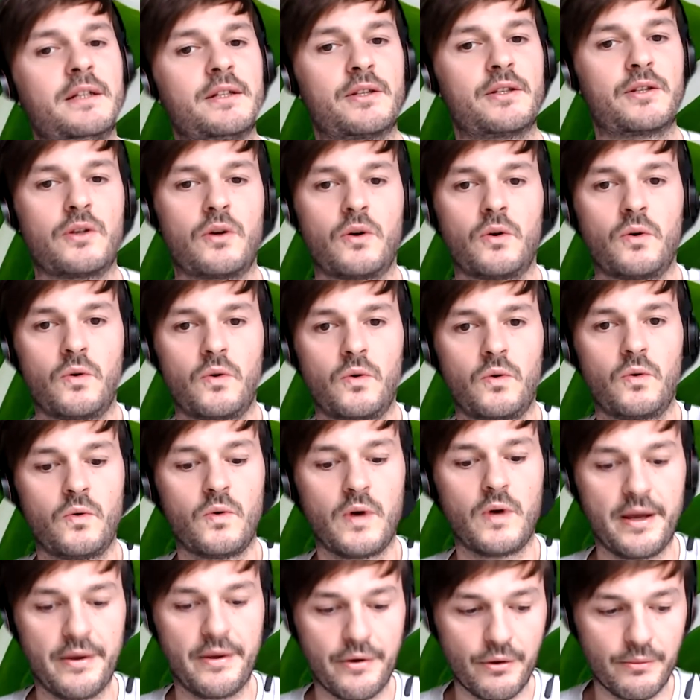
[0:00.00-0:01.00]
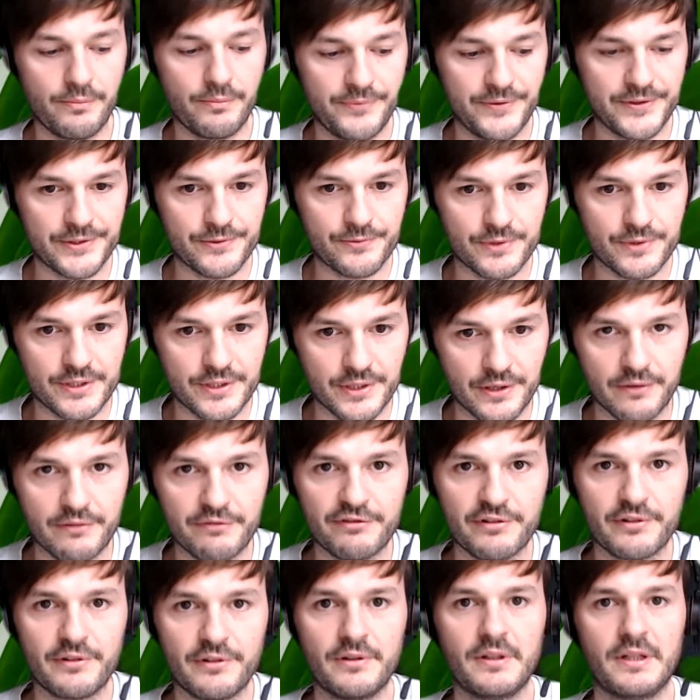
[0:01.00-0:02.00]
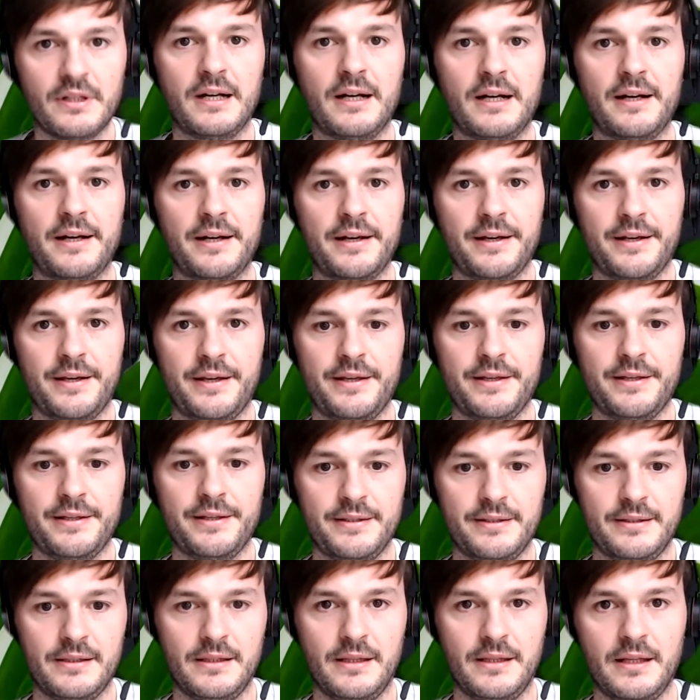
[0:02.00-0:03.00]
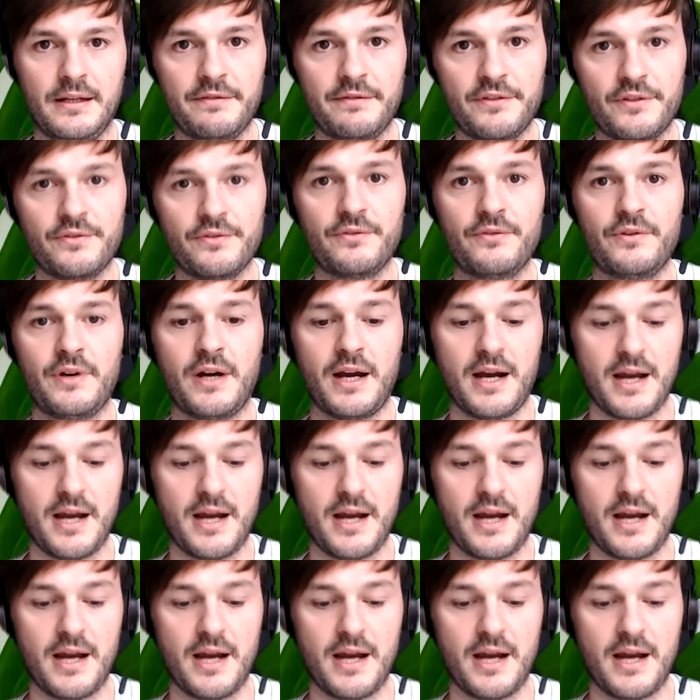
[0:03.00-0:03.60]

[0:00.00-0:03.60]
So I hope this was helpful. I love you.